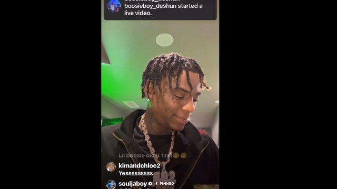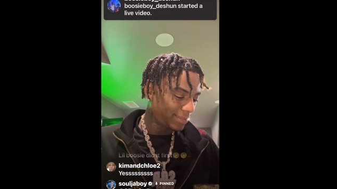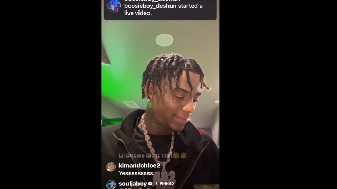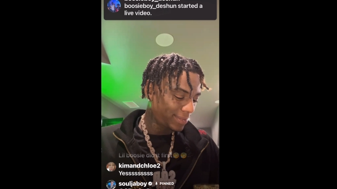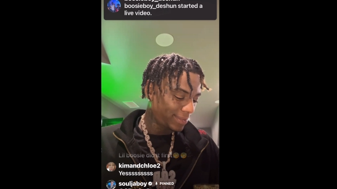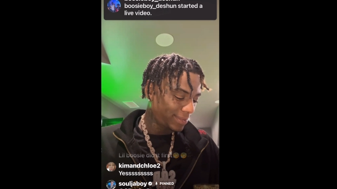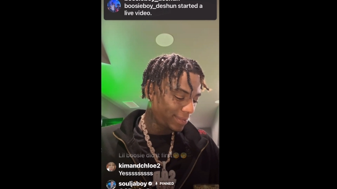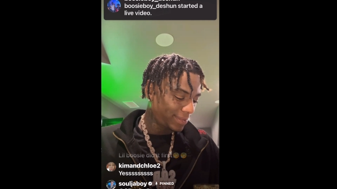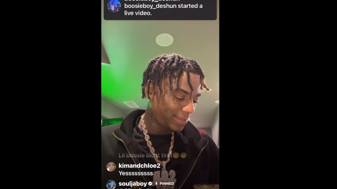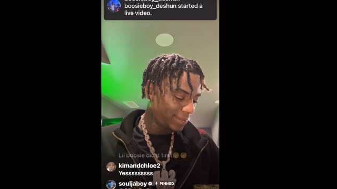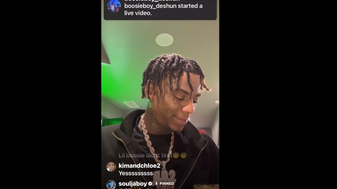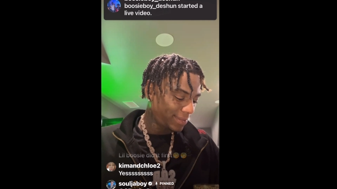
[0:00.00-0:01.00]

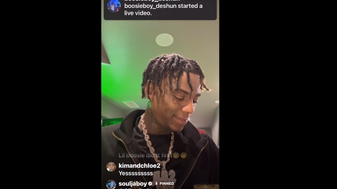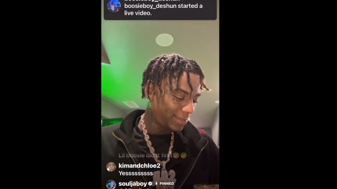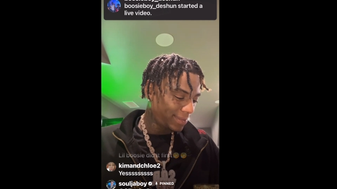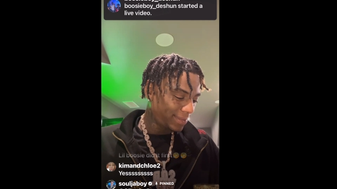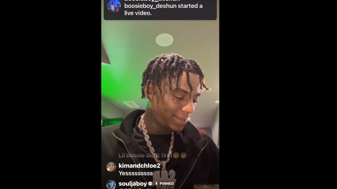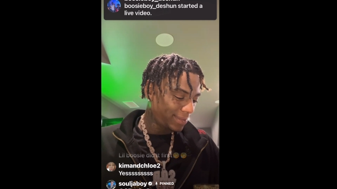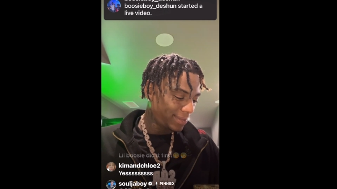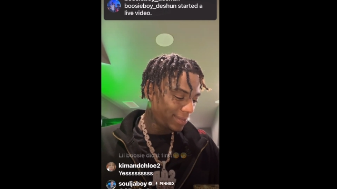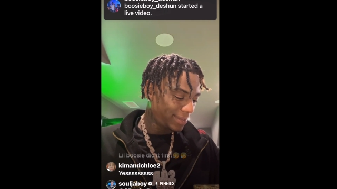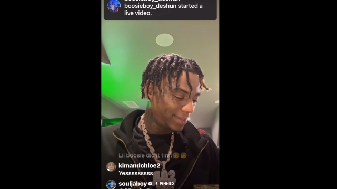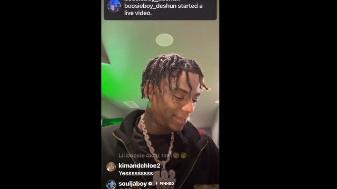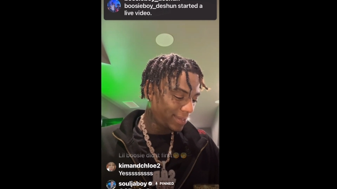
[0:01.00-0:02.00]

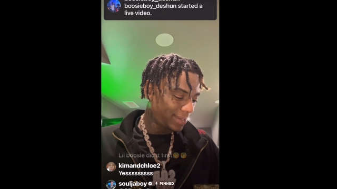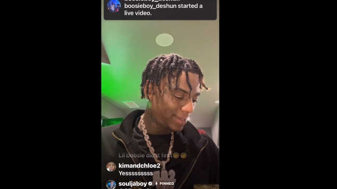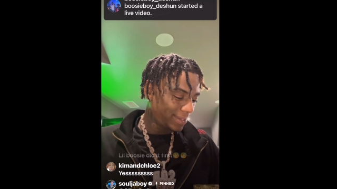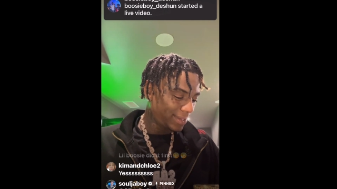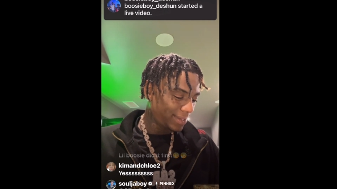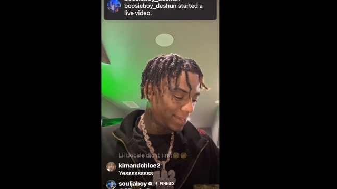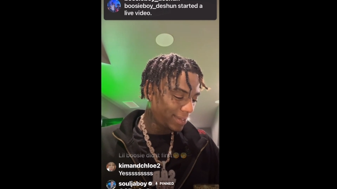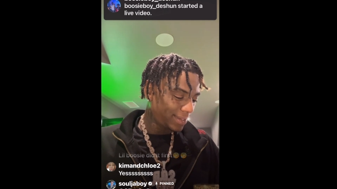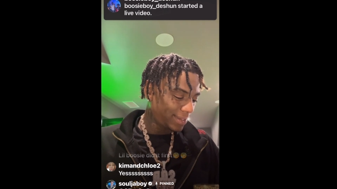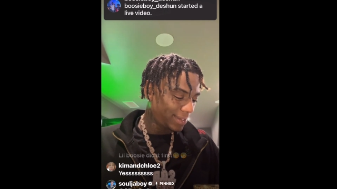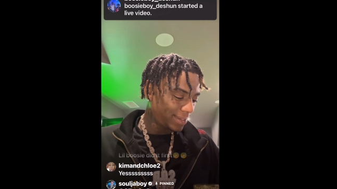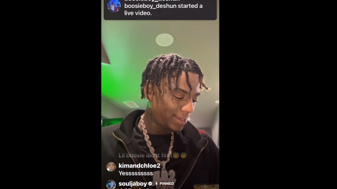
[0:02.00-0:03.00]

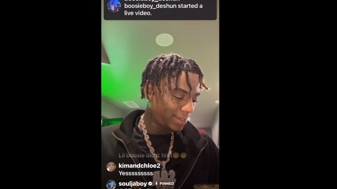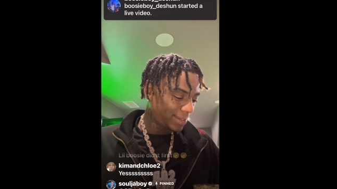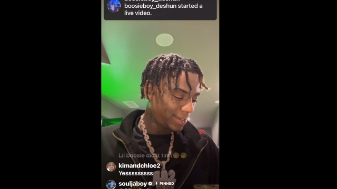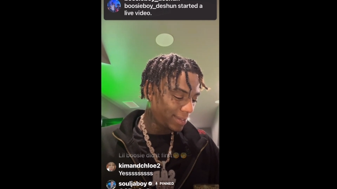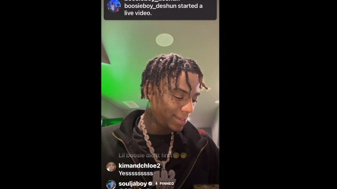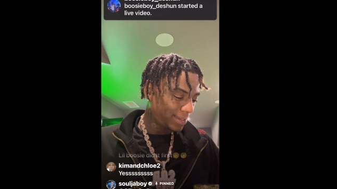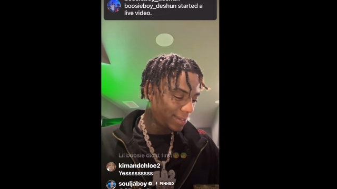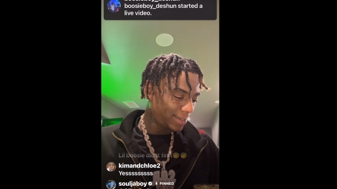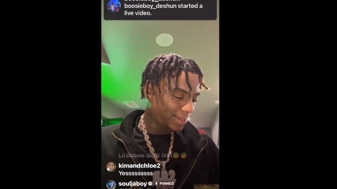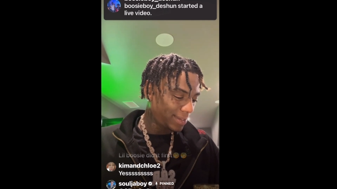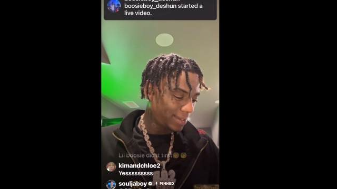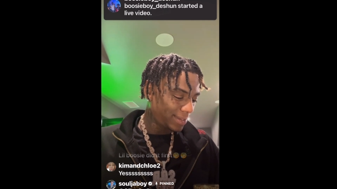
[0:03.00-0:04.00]

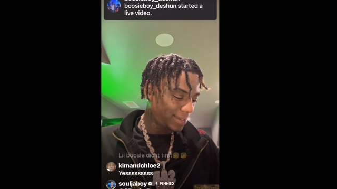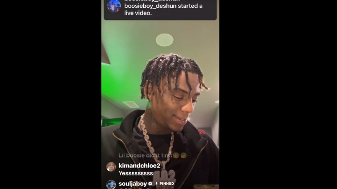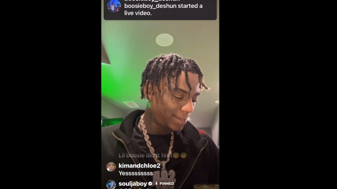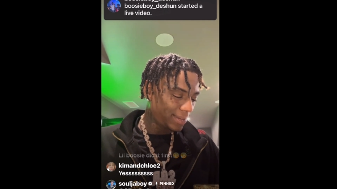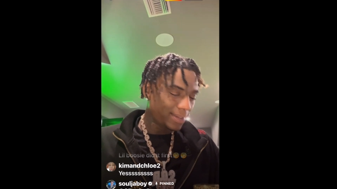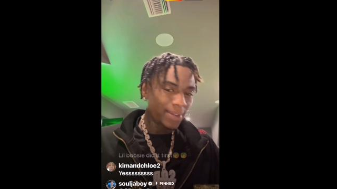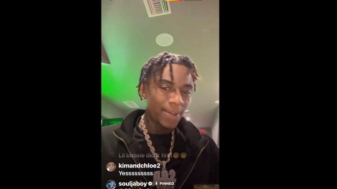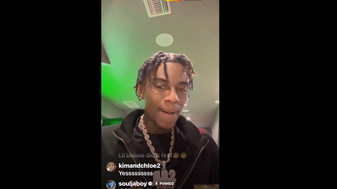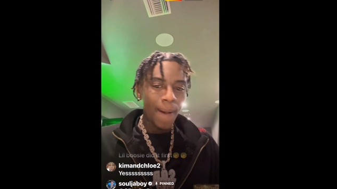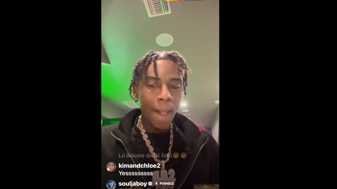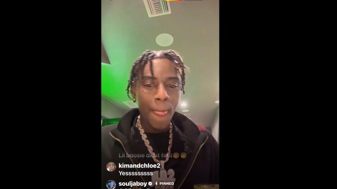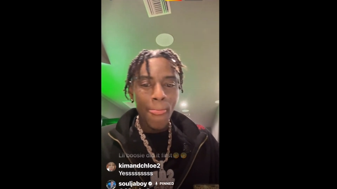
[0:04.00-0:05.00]

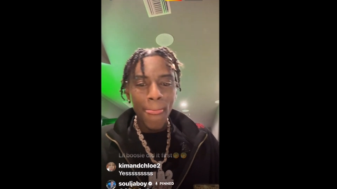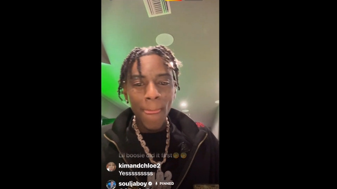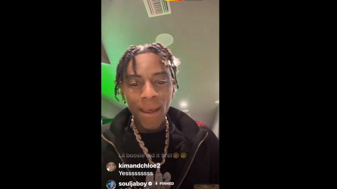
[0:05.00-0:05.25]
Nothing is said.